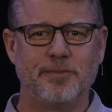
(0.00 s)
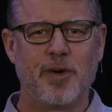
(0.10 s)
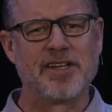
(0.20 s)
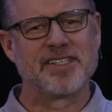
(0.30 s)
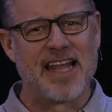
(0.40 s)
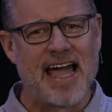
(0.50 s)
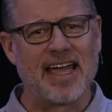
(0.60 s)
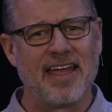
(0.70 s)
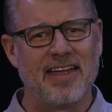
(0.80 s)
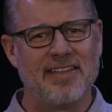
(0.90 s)
what it's
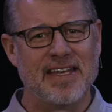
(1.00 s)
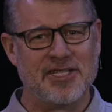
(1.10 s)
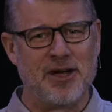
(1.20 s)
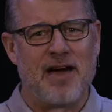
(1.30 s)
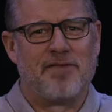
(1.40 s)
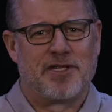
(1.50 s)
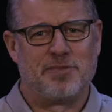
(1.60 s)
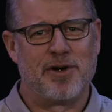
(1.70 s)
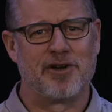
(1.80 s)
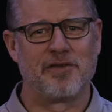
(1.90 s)
like that you have the
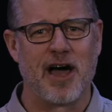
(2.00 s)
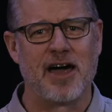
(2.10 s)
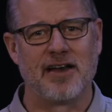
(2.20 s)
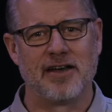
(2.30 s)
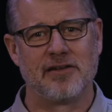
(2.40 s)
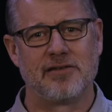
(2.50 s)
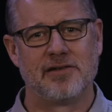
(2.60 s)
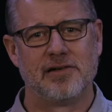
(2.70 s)
Spirit of God in you?